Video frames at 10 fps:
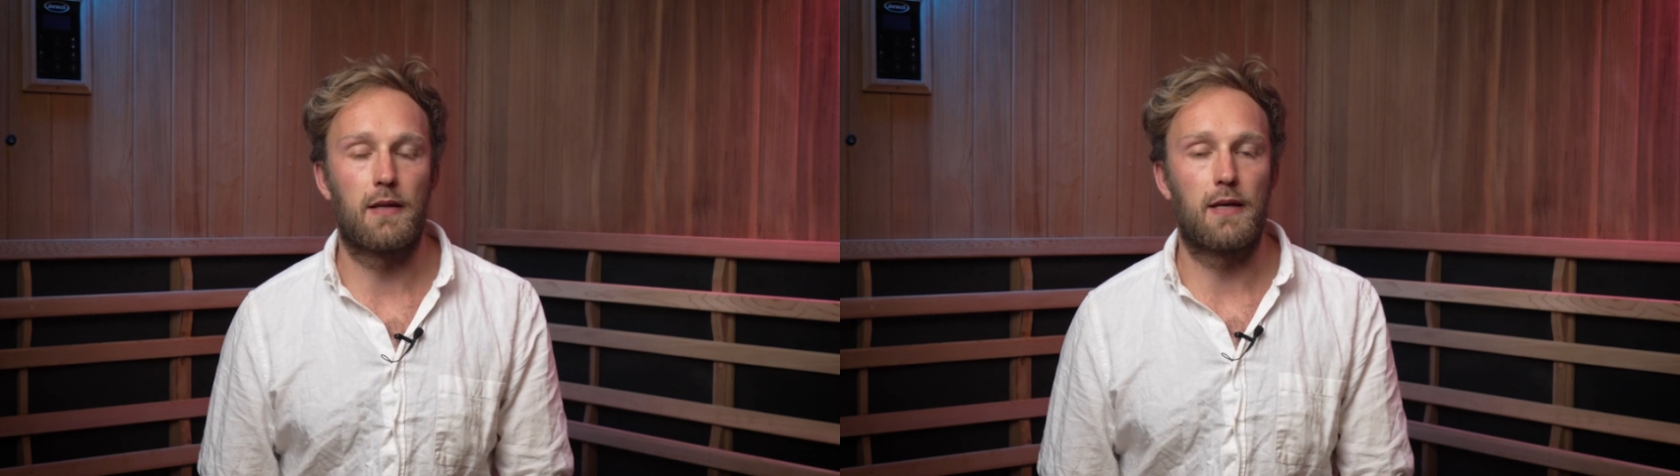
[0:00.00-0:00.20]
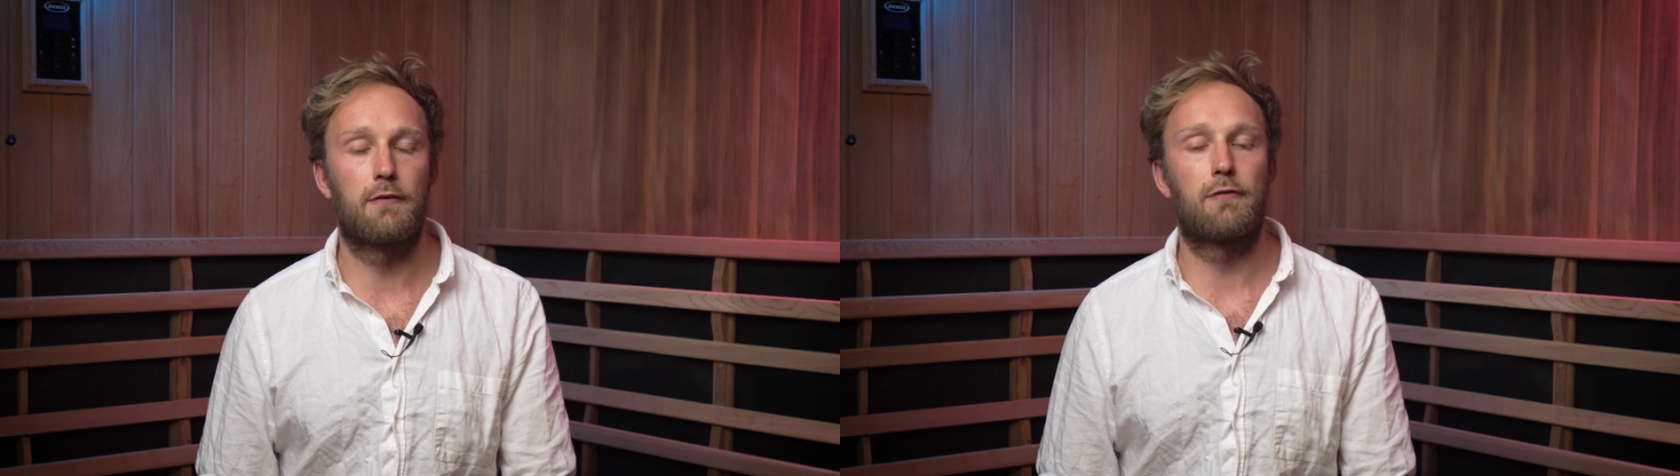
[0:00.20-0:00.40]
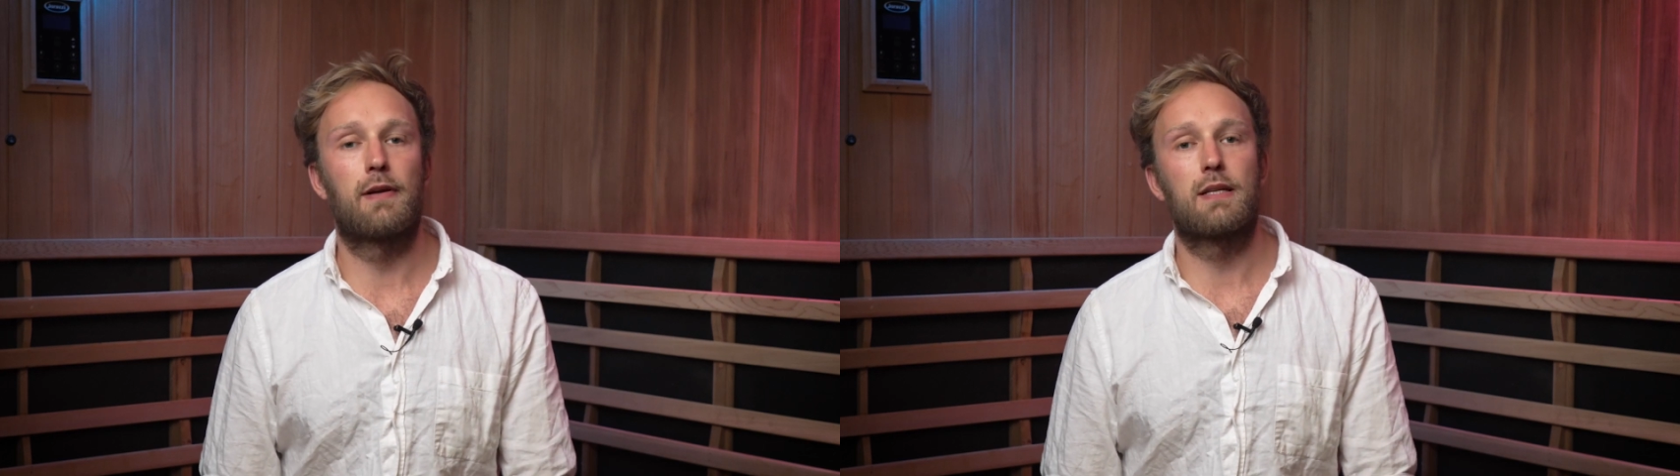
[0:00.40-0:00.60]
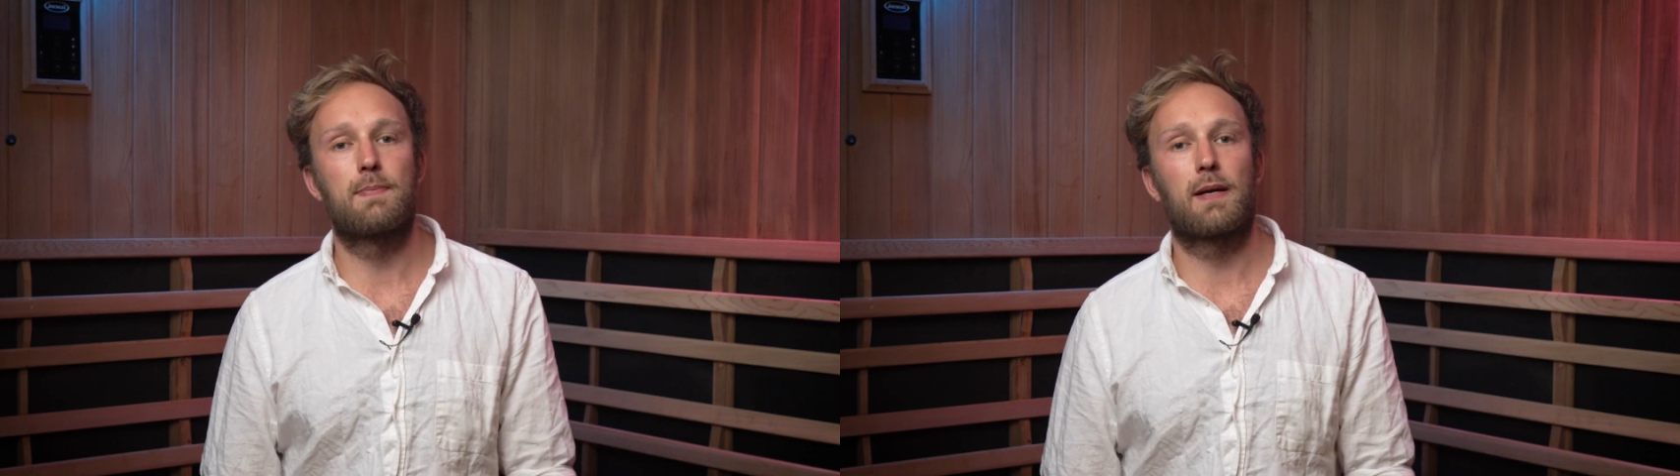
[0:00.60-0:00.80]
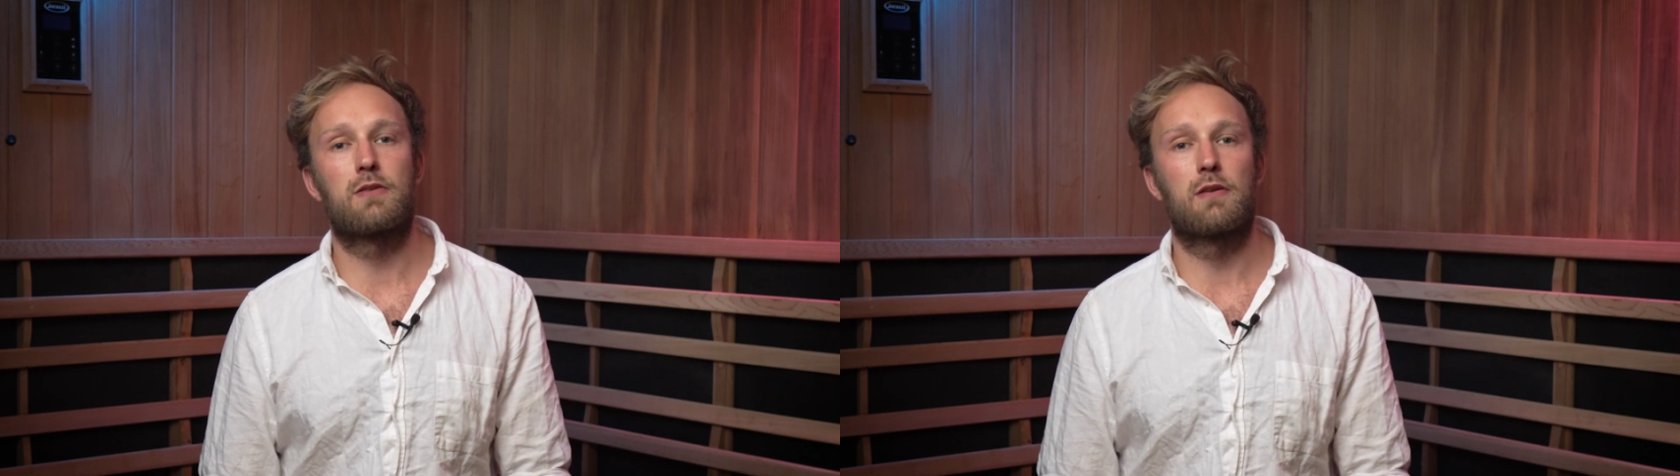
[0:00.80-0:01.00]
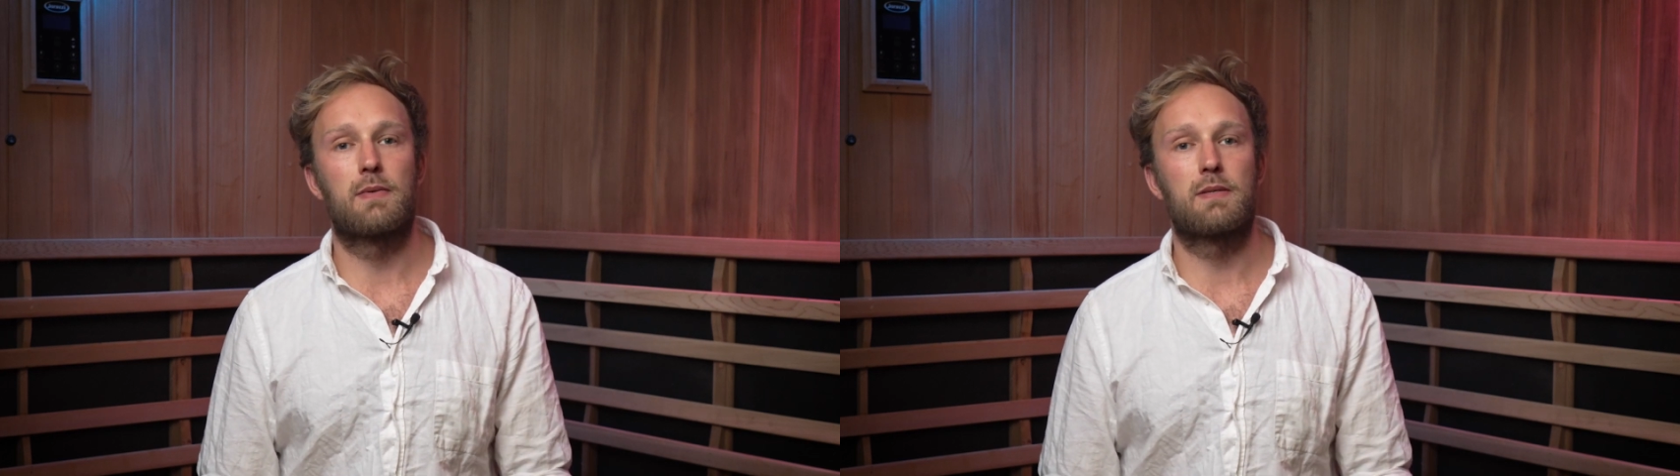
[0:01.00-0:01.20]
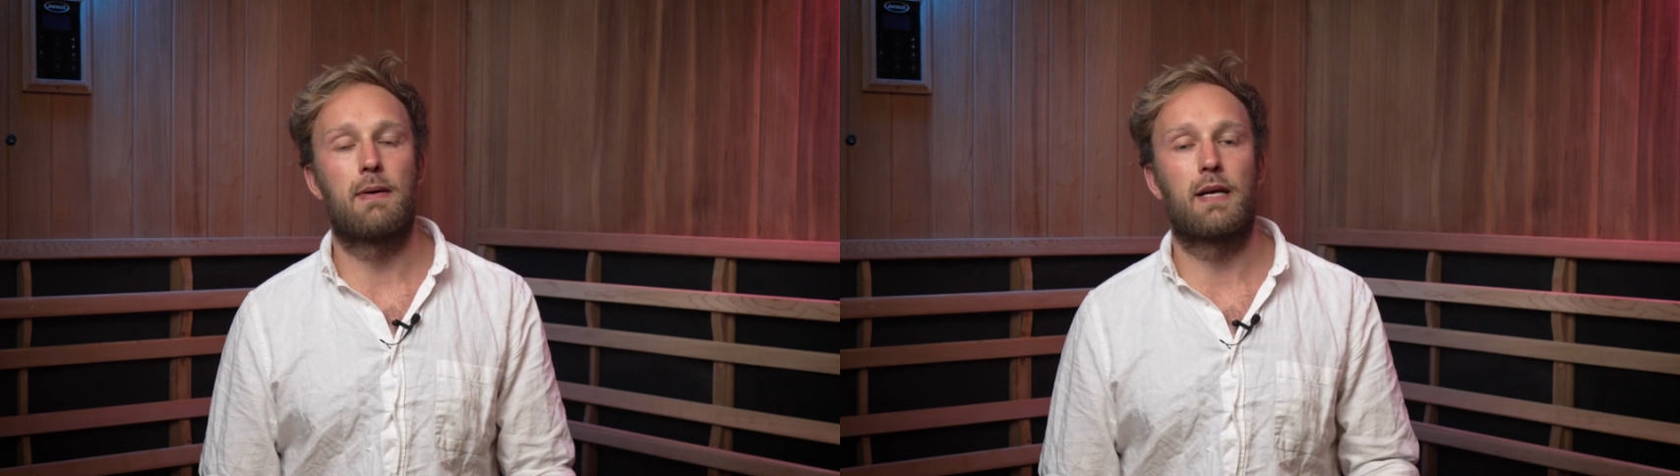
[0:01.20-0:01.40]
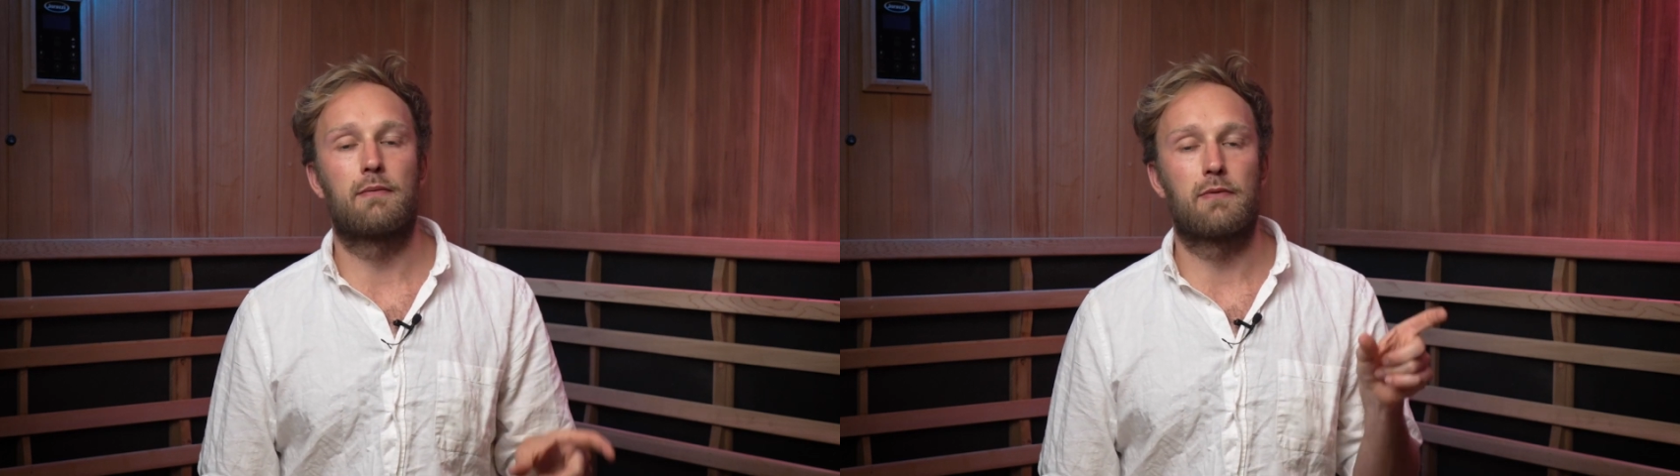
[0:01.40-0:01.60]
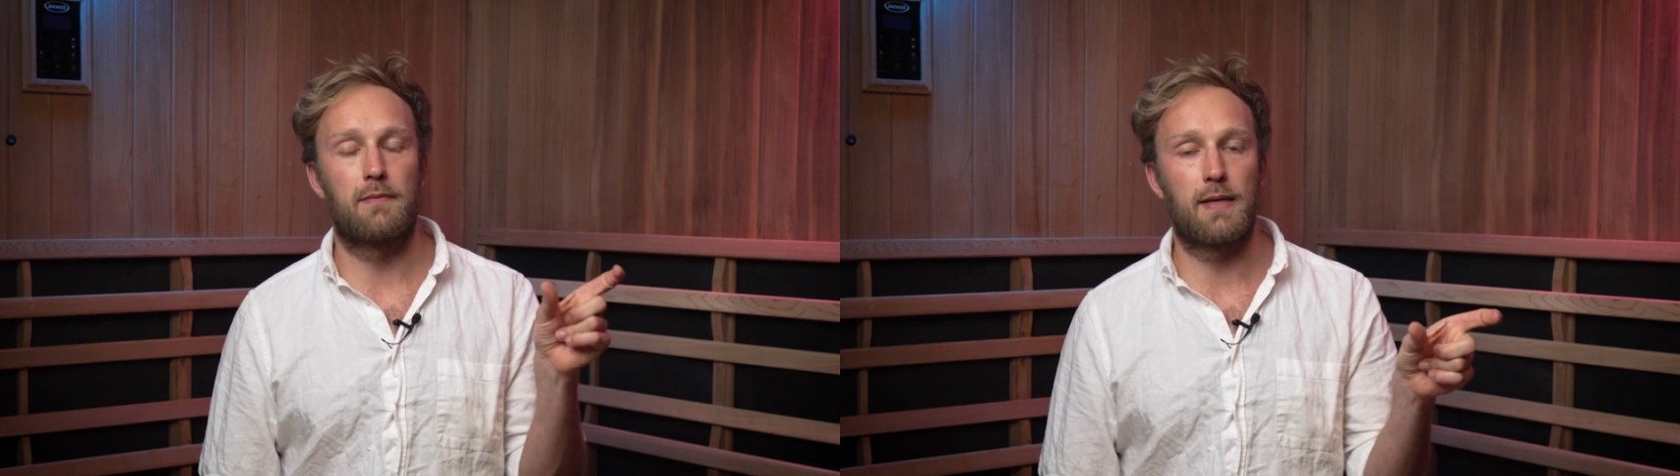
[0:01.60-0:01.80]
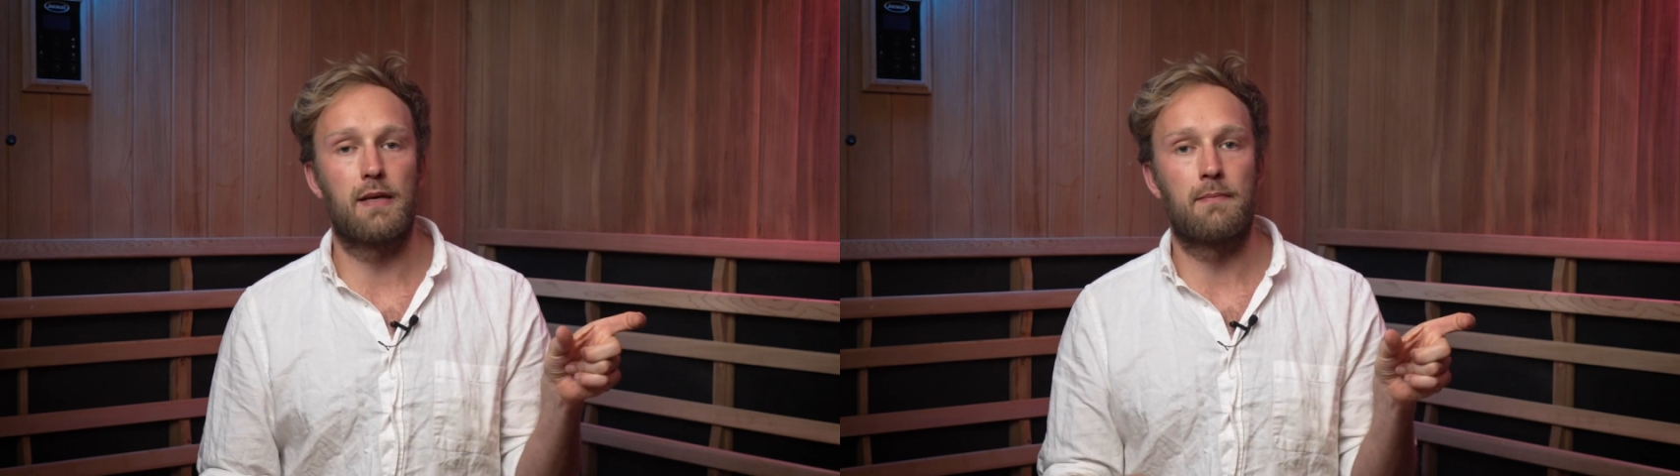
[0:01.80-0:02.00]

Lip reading: The infrared spectrum is made up of near,